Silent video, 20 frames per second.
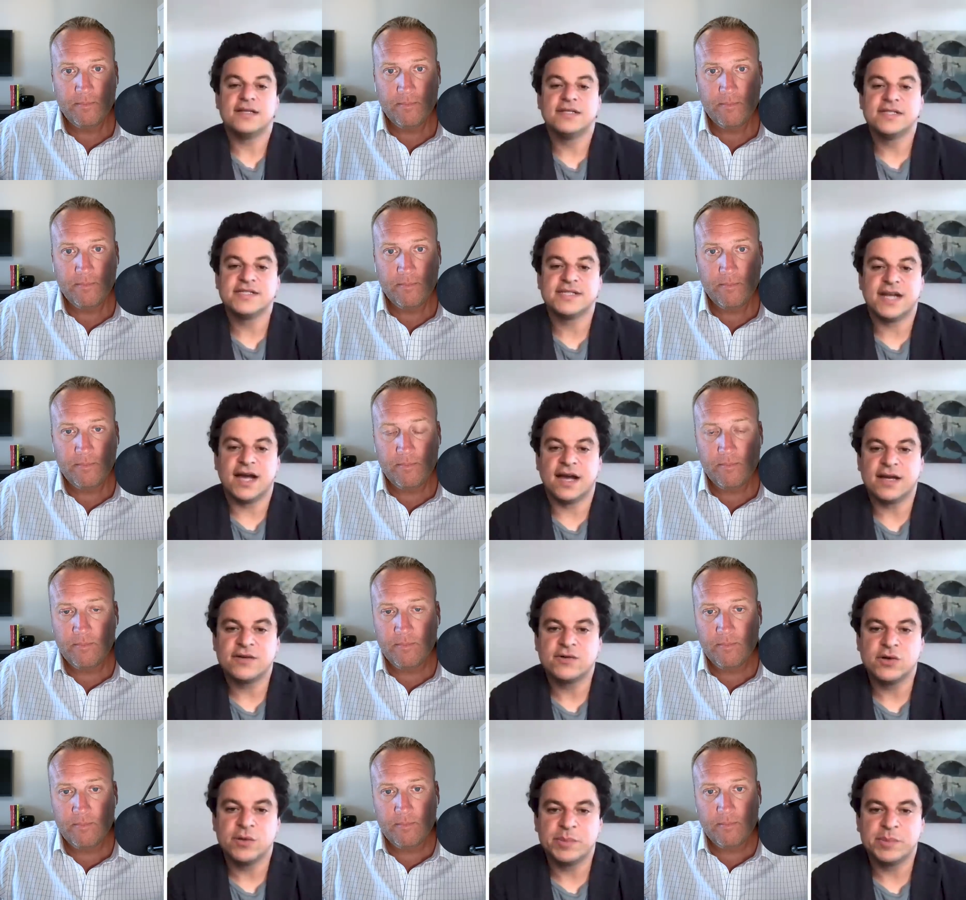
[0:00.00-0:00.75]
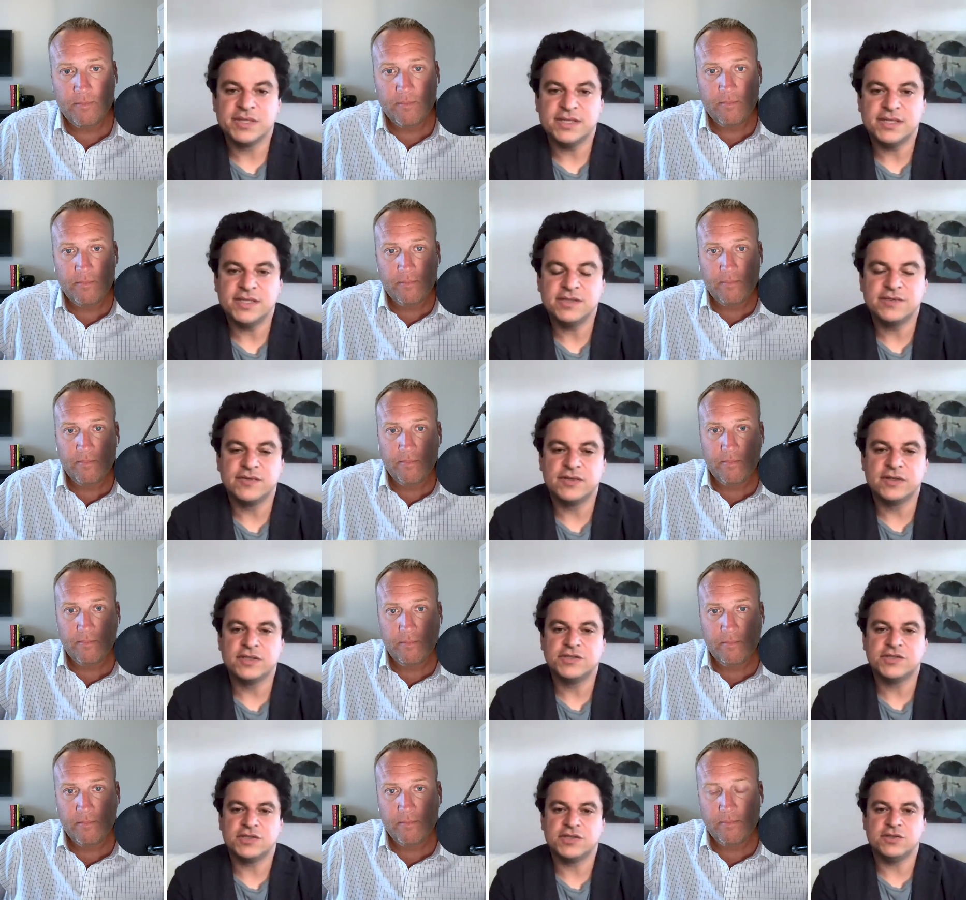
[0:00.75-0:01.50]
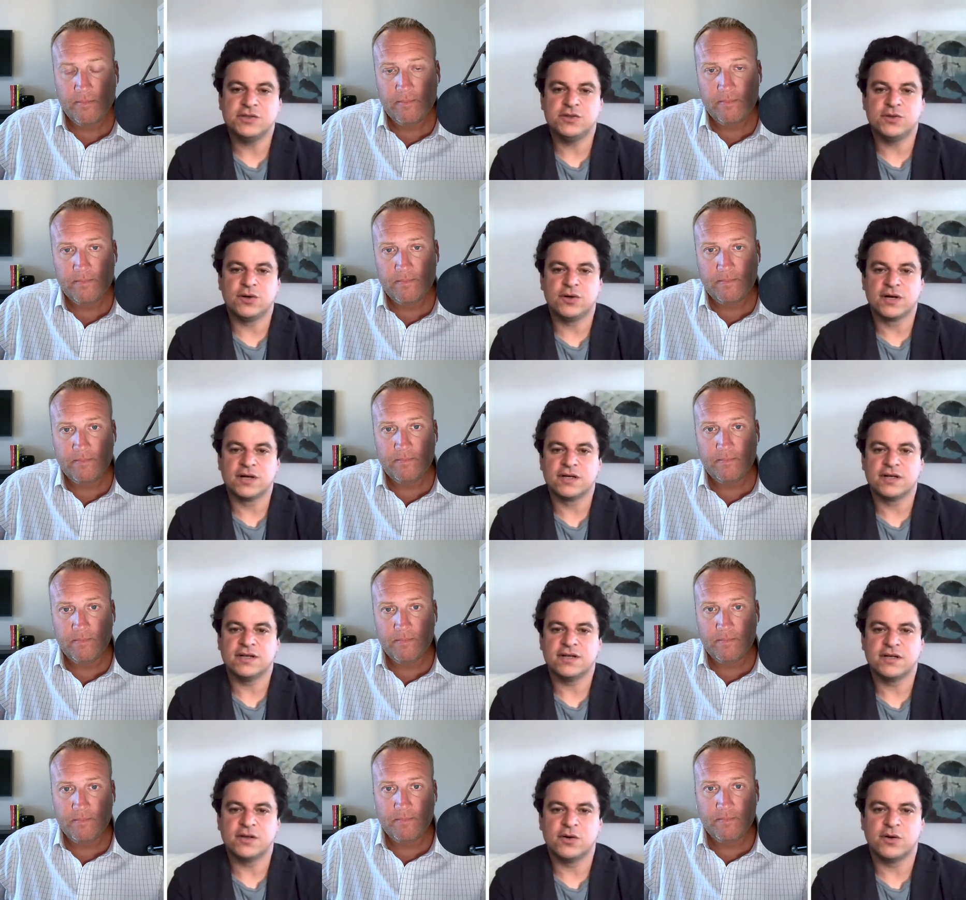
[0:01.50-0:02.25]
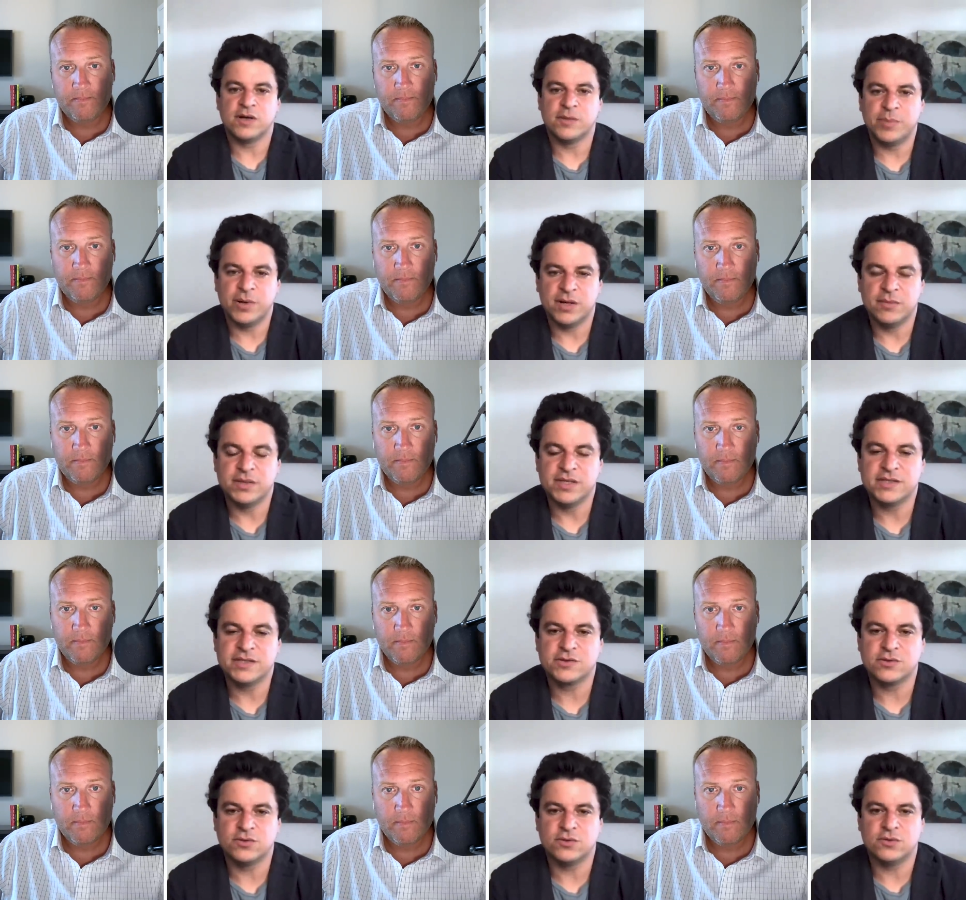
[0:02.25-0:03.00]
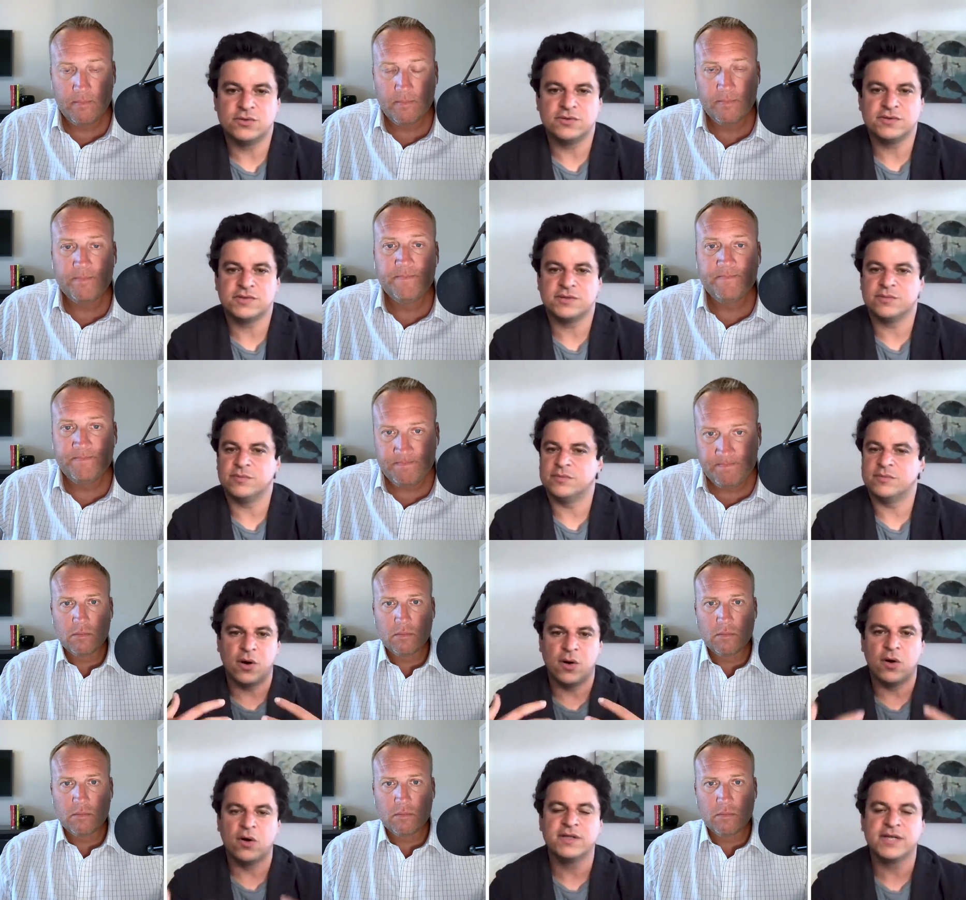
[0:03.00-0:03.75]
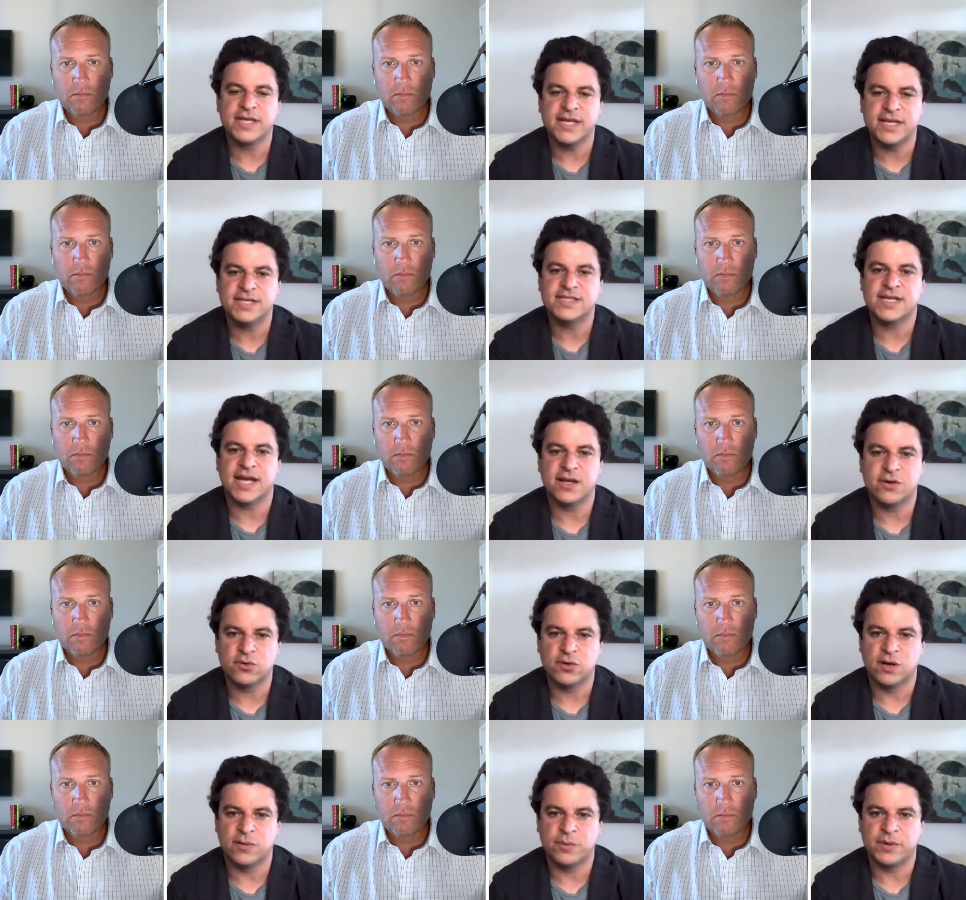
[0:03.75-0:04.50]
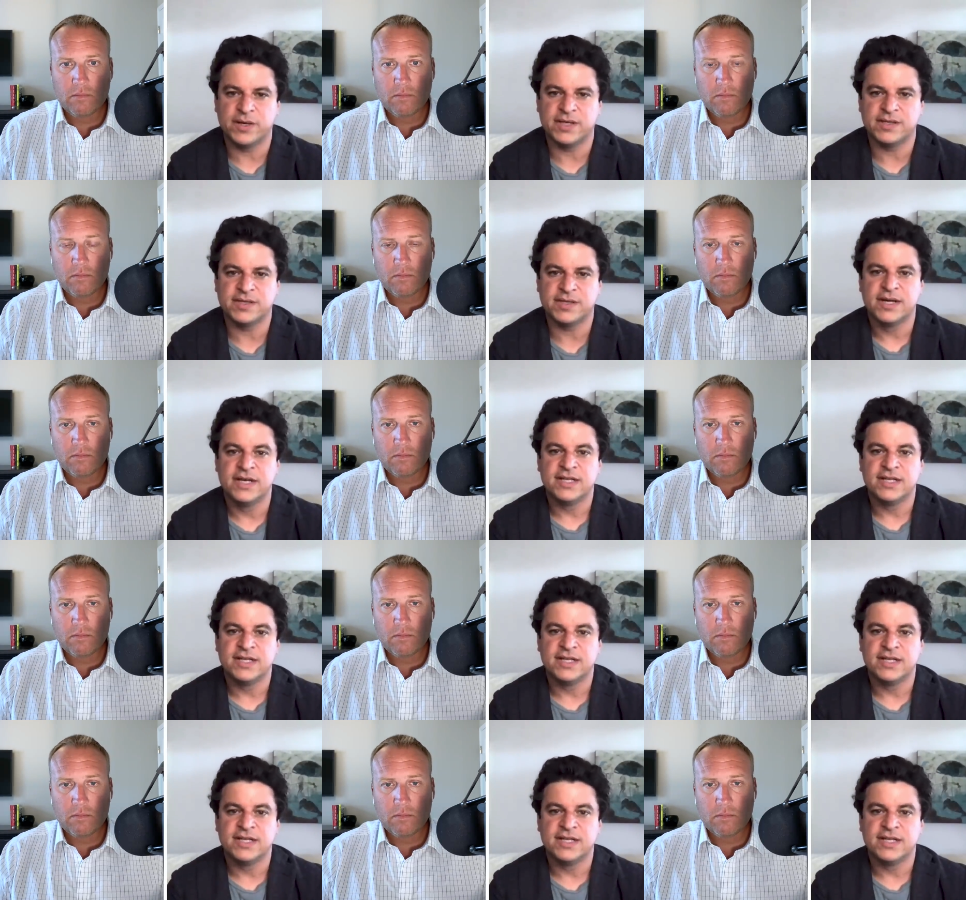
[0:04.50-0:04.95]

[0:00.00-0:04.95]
Speaker 1: listen, I grew up in the East Village in New York, going to public schools, all the kids I grew up with,